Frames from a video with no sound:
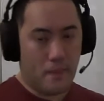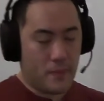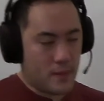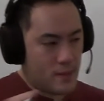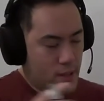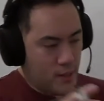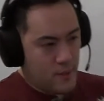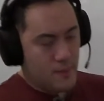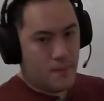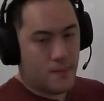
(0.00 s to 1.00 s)
so
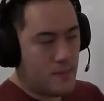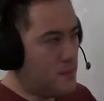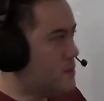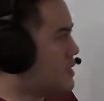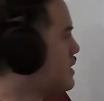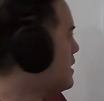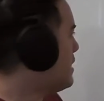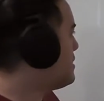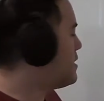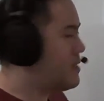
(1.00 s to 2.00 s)
the key
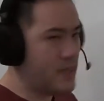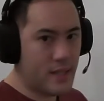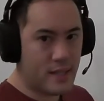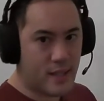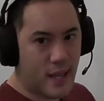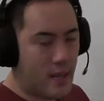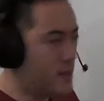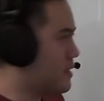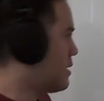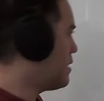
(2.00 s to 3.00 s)
idea is that
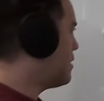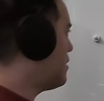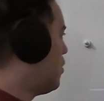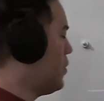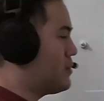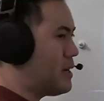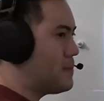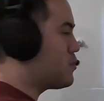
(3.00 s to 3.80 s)
the oil drops were